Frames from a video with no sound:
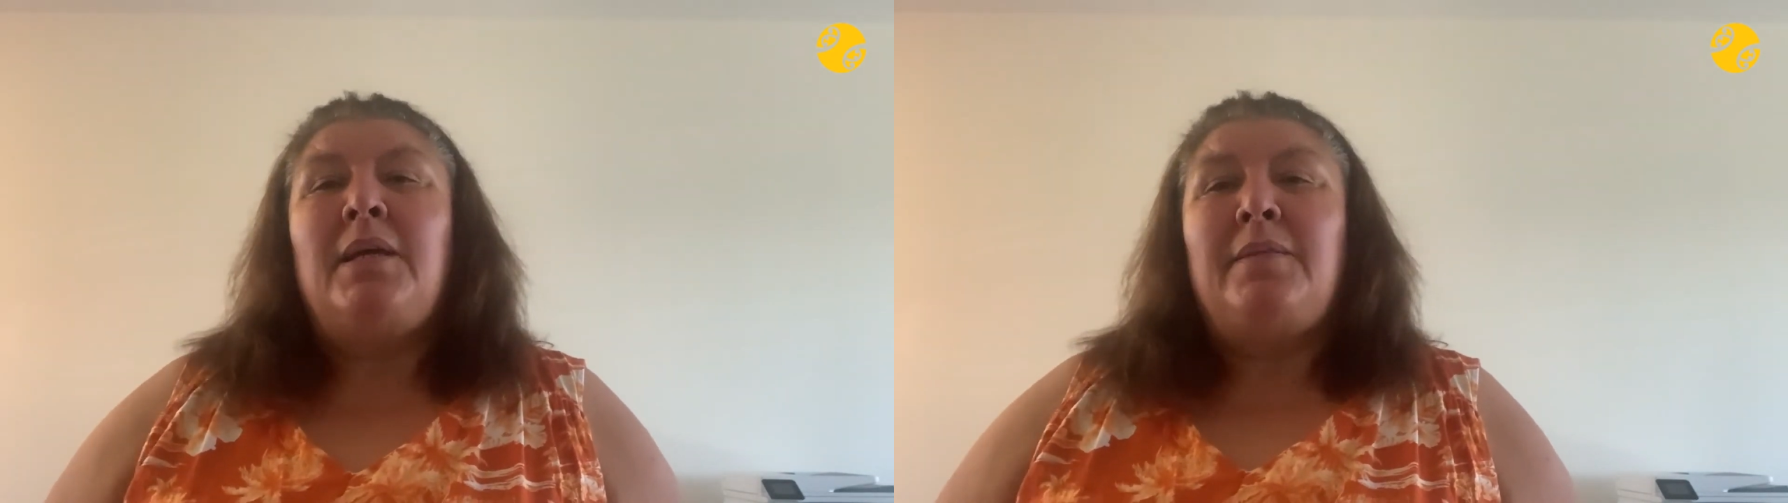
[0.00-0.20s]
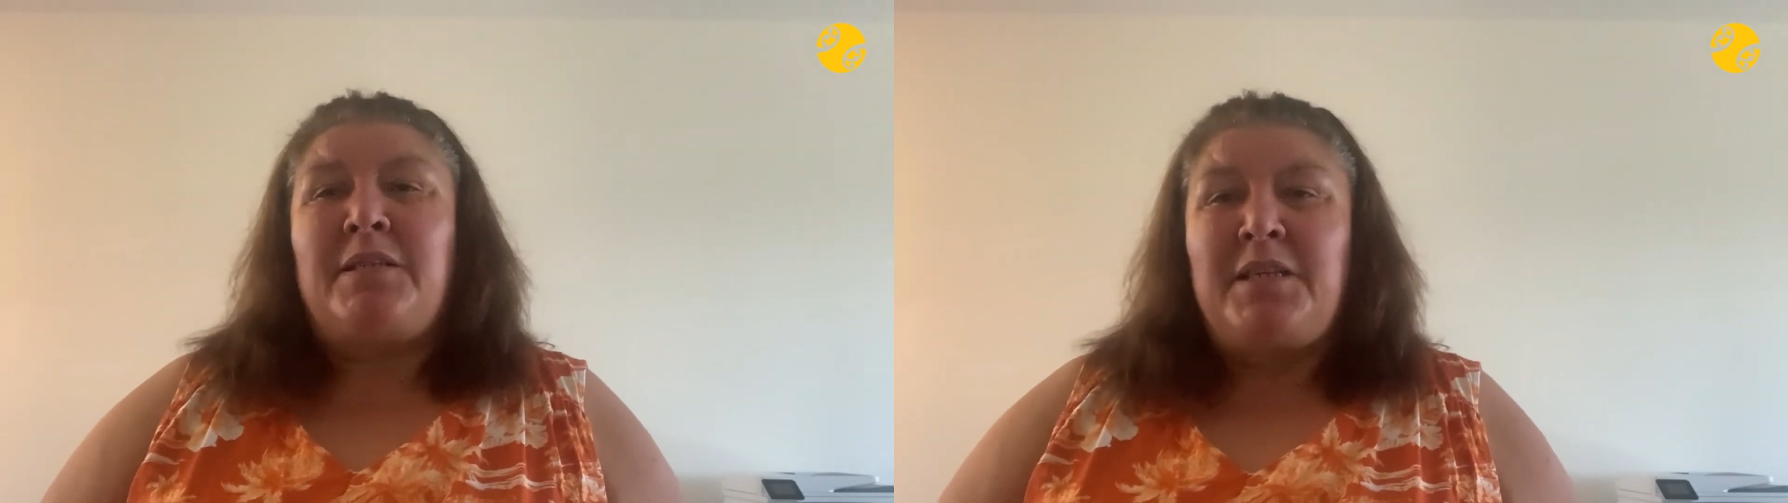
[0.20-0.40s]

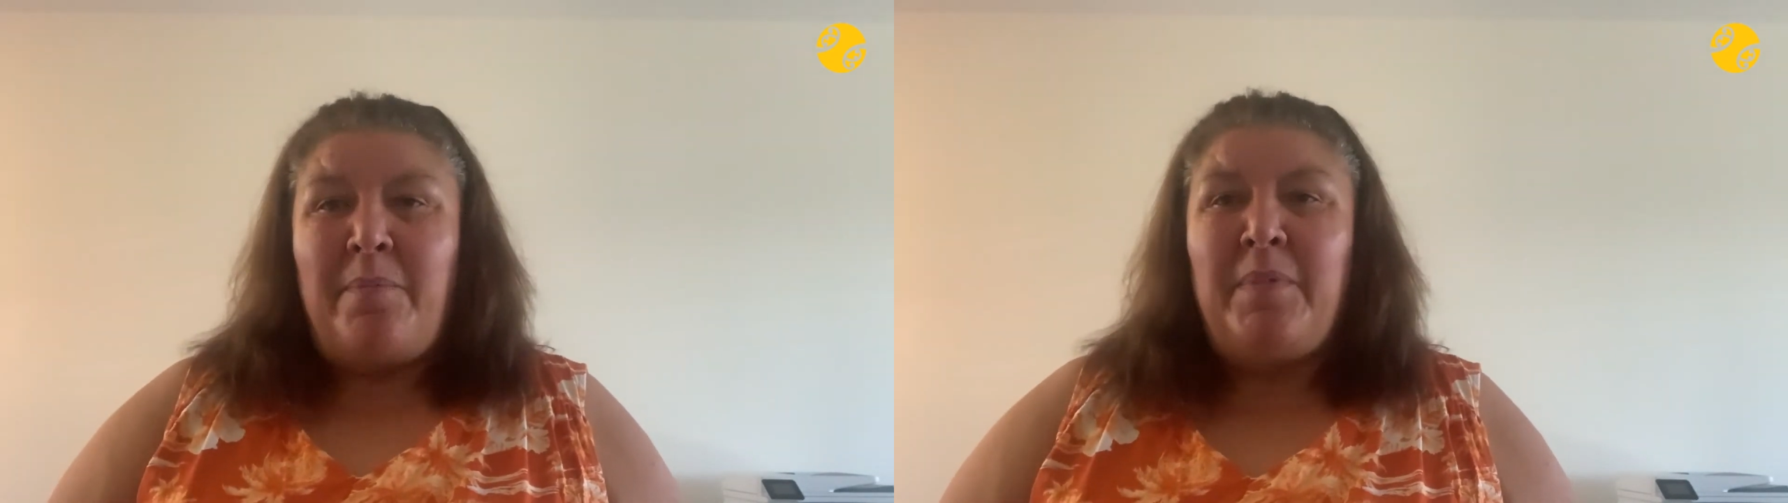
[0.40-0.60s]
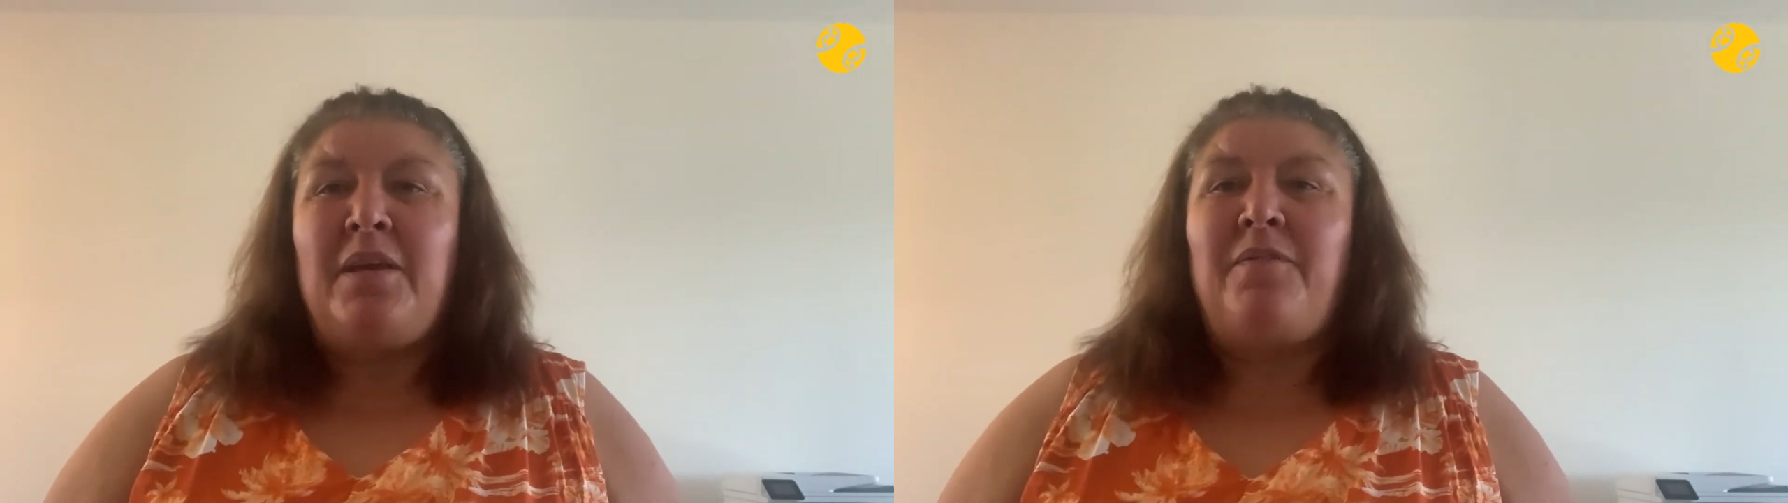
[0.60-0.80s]
The
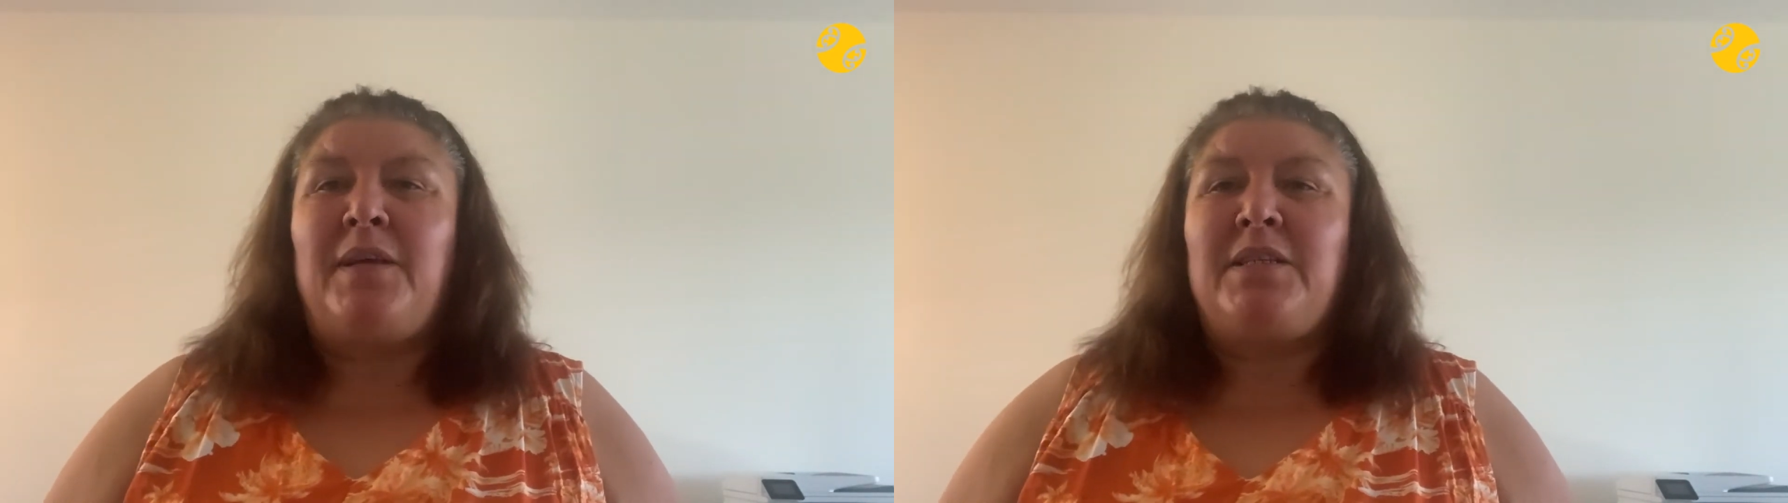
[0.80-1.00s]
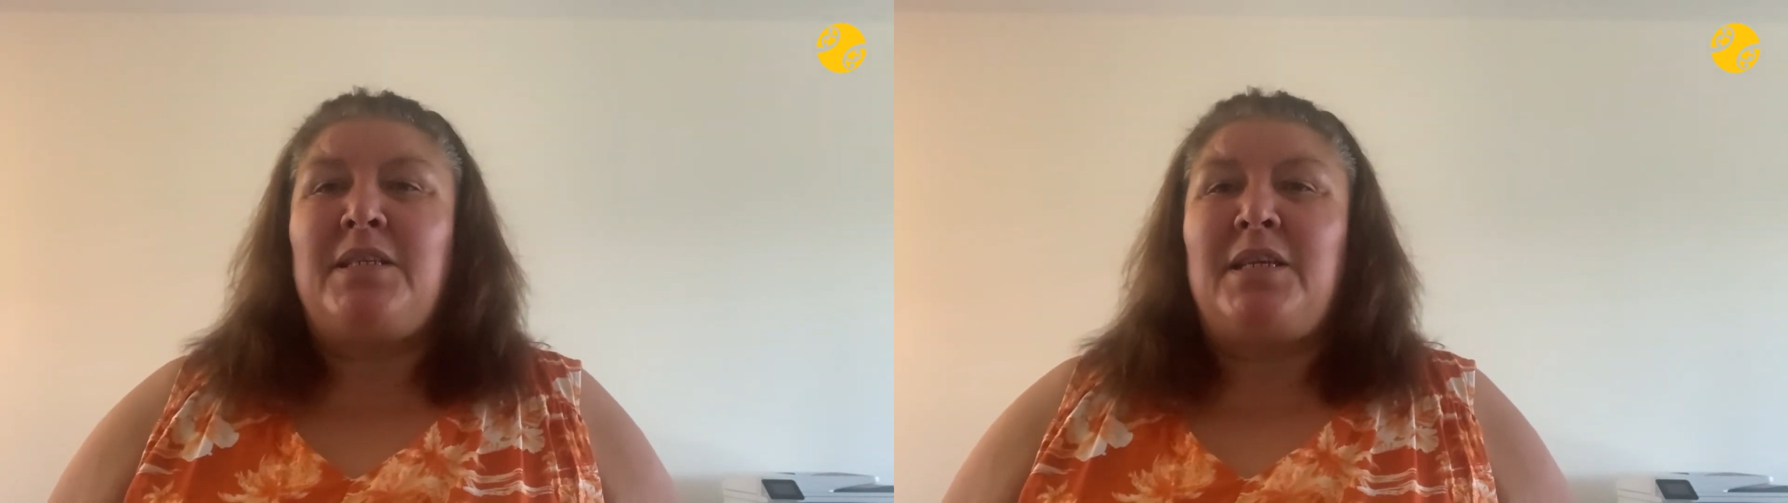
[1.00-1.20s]
Tamaki
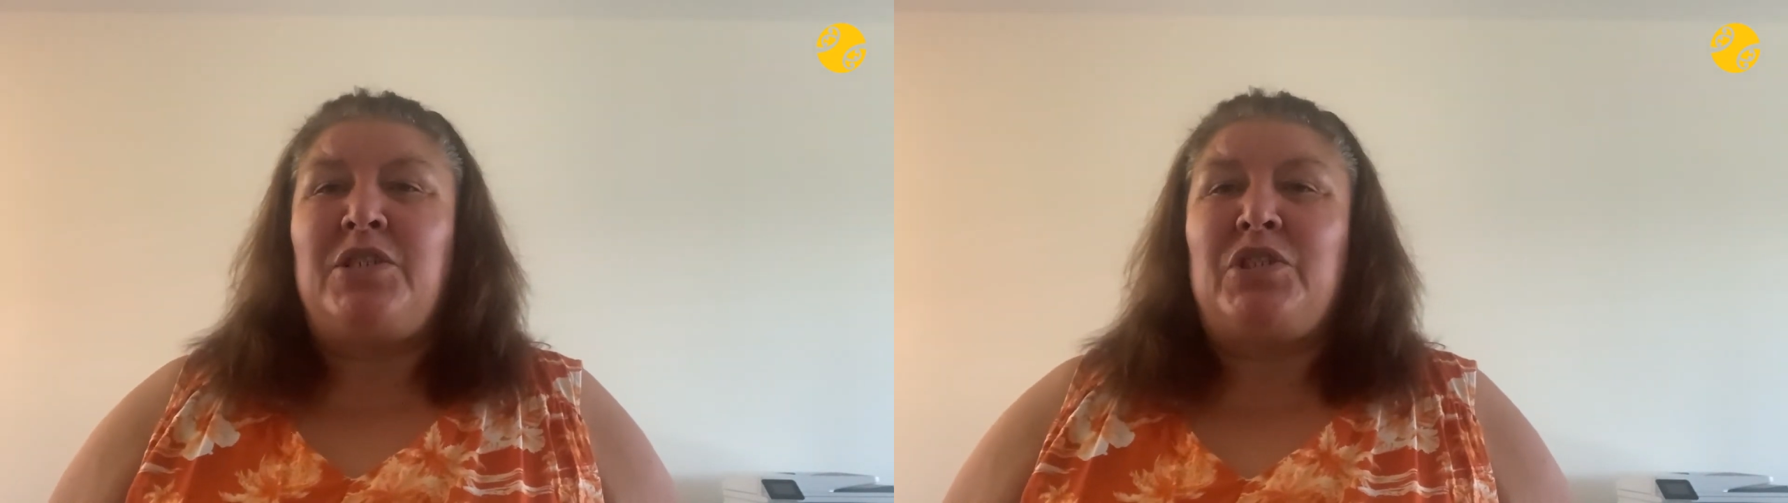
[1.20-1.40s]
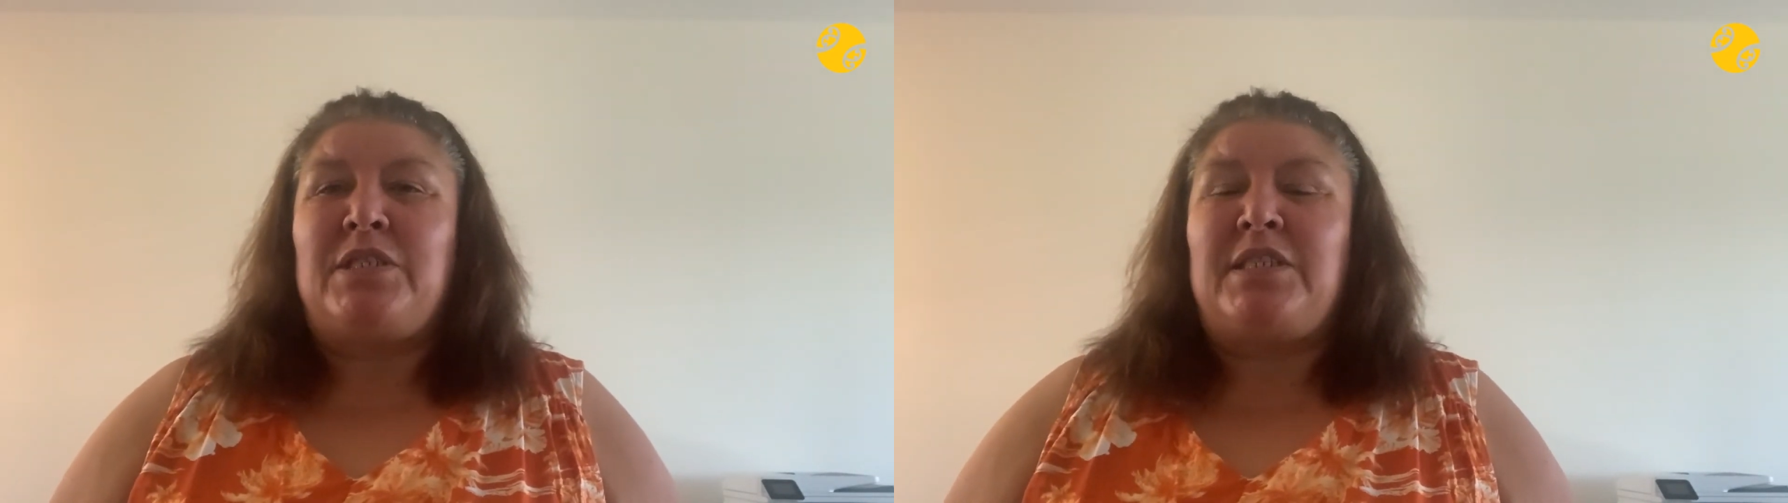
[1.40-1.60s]
Vaccination